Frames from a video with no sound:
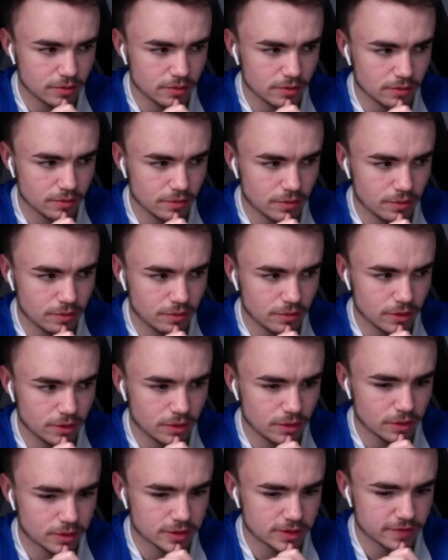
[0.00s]
will
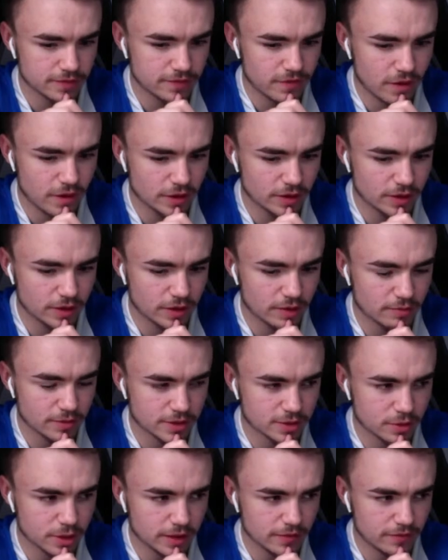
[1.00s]
look to find the number
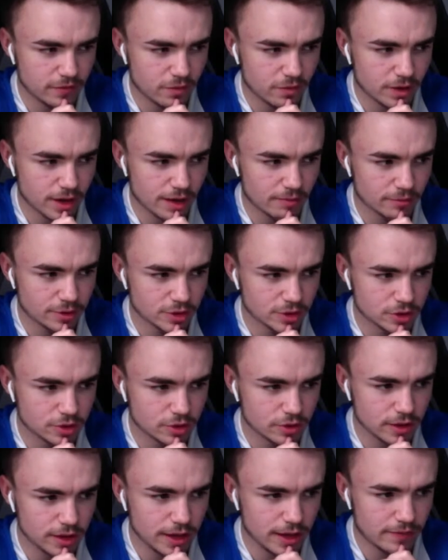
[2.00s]
24, Cameron John,
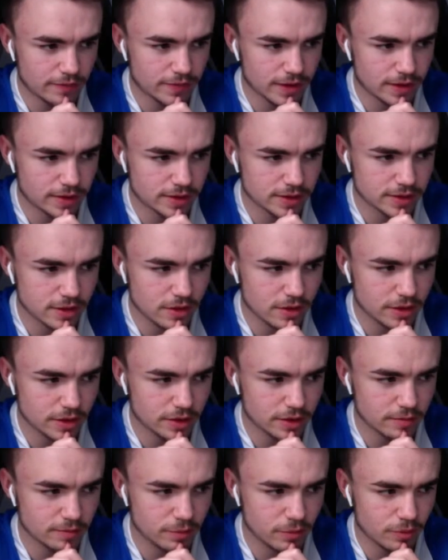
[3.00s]
on the left-hand
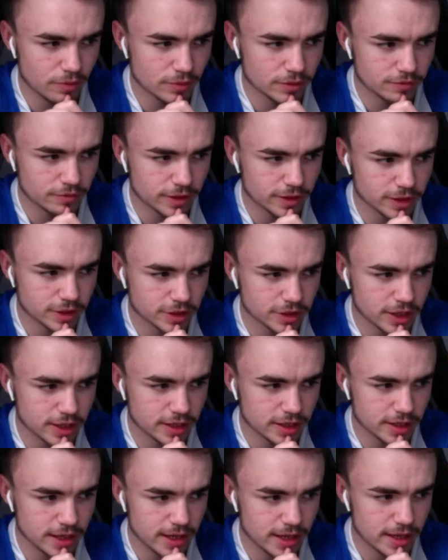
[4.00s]
side. The ball was
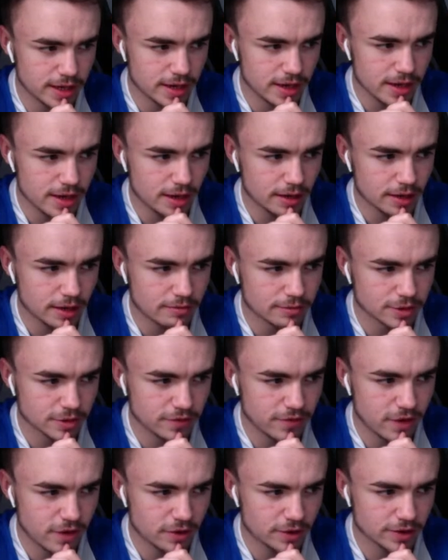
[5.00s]
ricocheted in, comes off
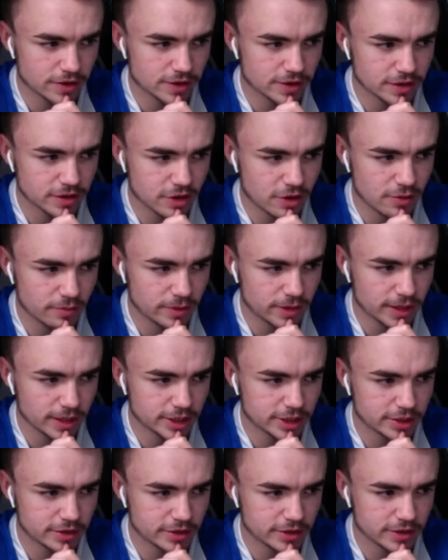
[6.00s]
Harness, and a
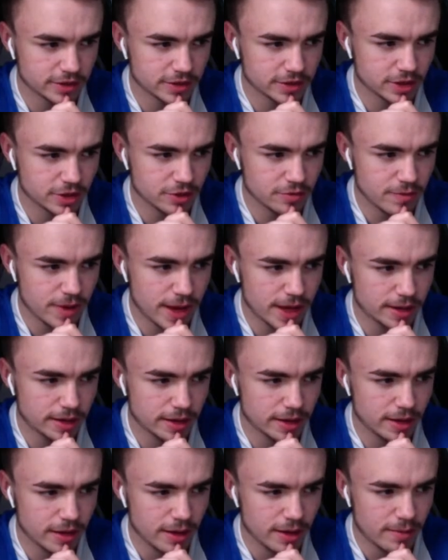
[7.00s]
combination of the two
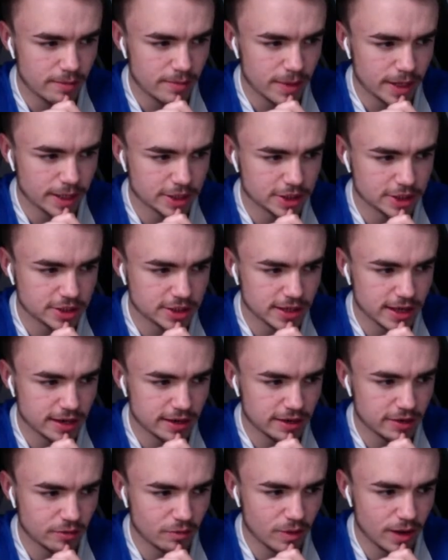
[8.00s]
men managed to get
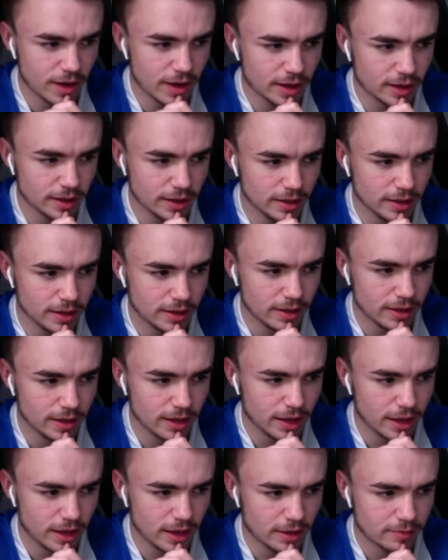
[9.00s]
it away,
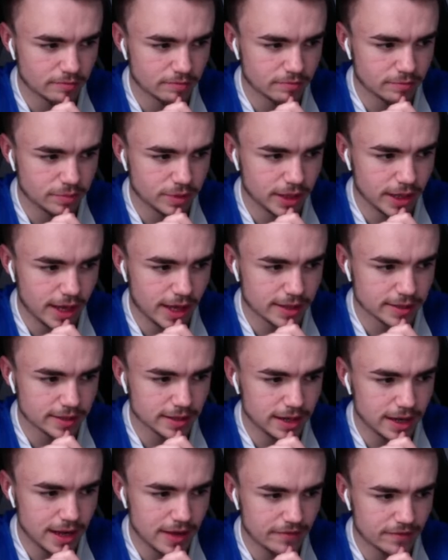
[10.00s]
but it
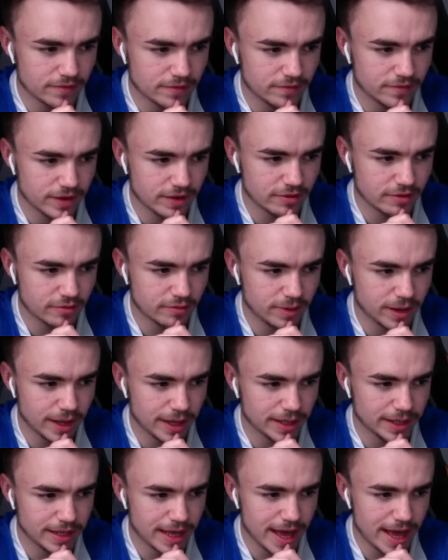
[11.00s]
hasn't left the field of
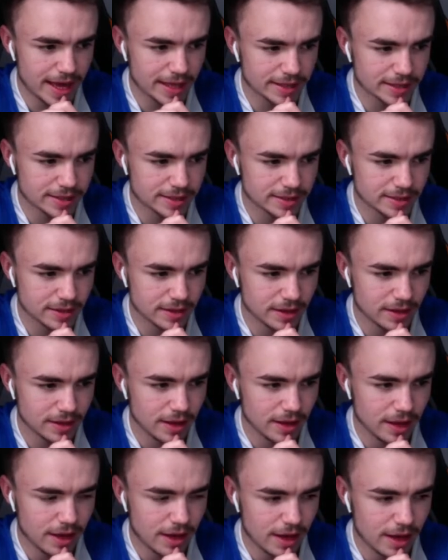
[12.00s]
play yet.
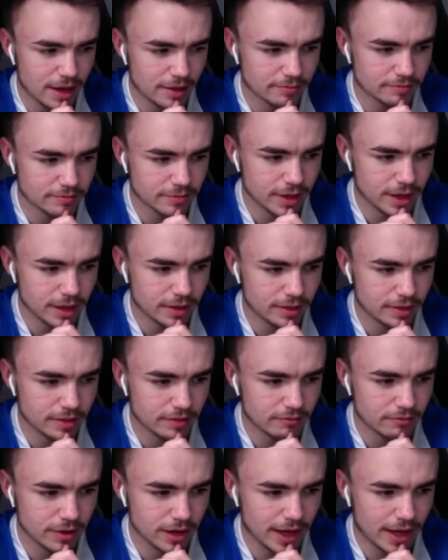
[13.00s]
And
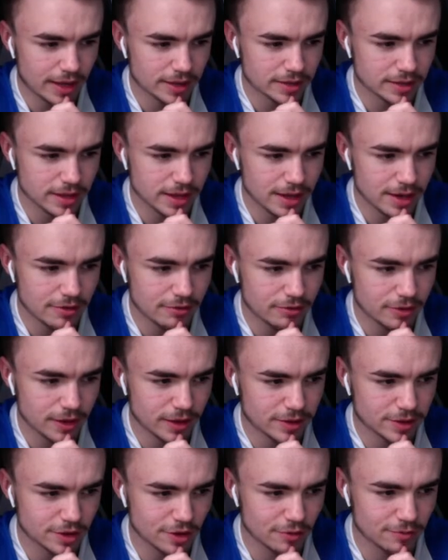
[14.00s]
well, it has now,
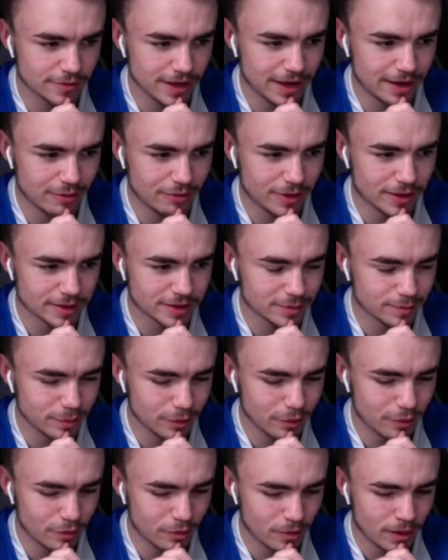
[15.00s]
as Tom Naylor wins the
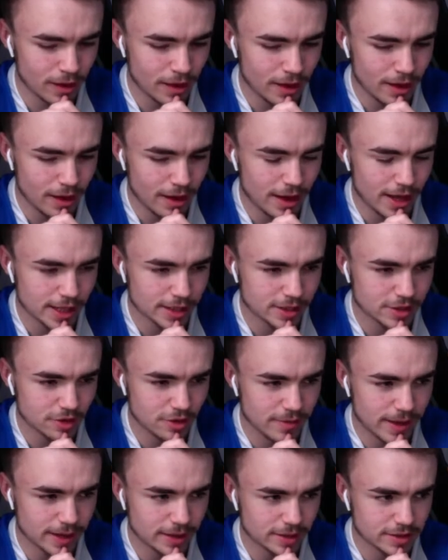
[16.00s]
ball.
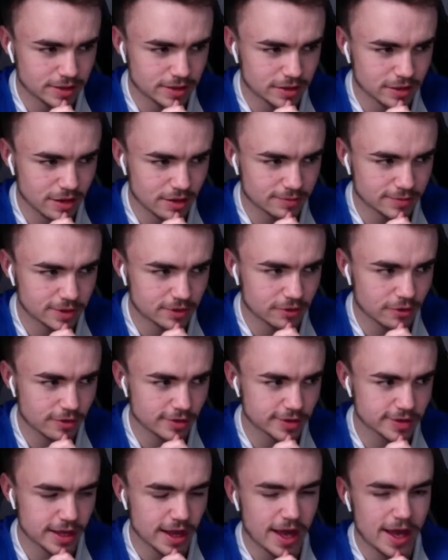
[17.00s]
Tom Anderson comes
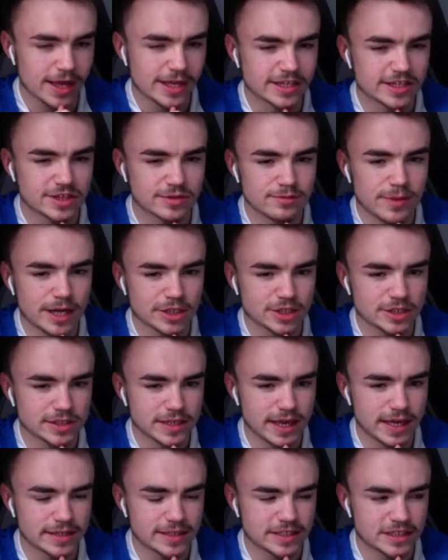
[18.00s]
across, smashes
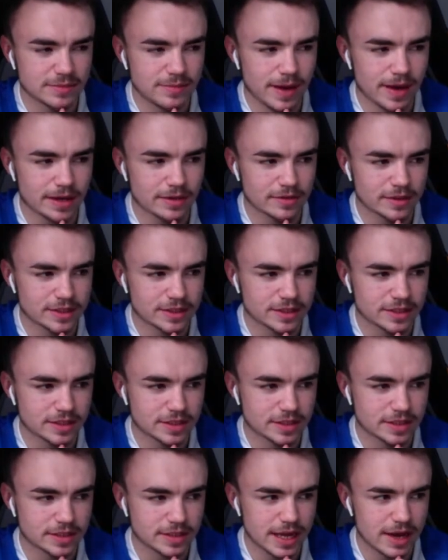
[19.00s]
it into the back of the
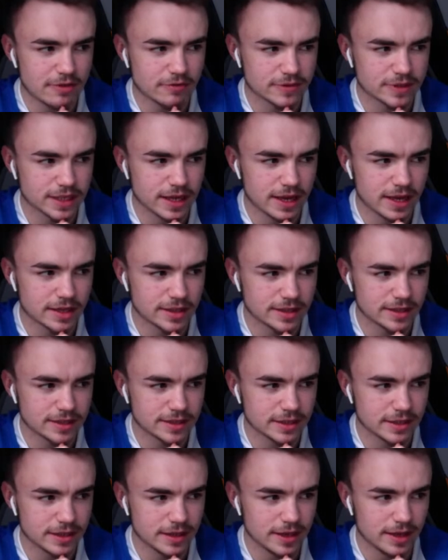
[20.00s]
south
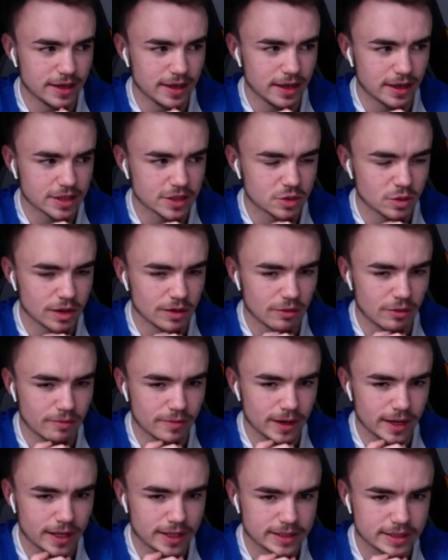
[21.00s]
stand. 21
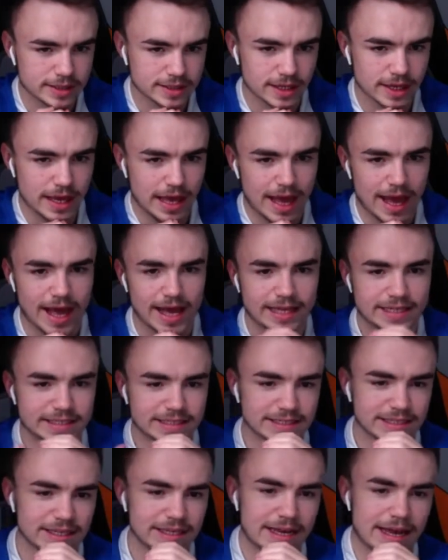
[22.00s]
minutes
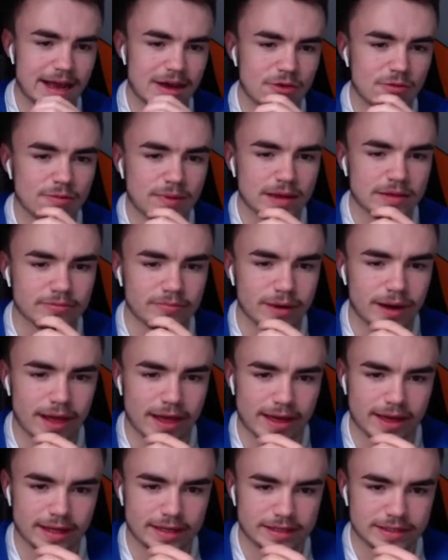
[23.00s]
has now been
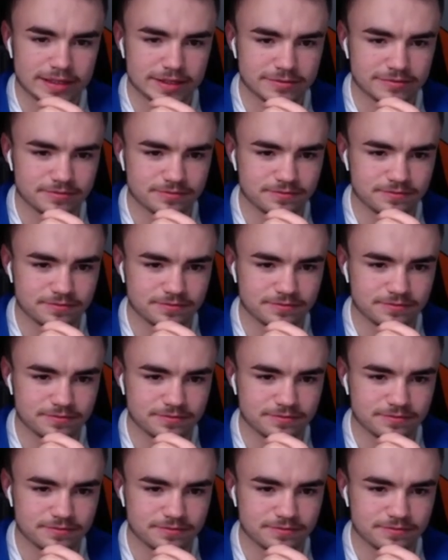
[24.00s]
played.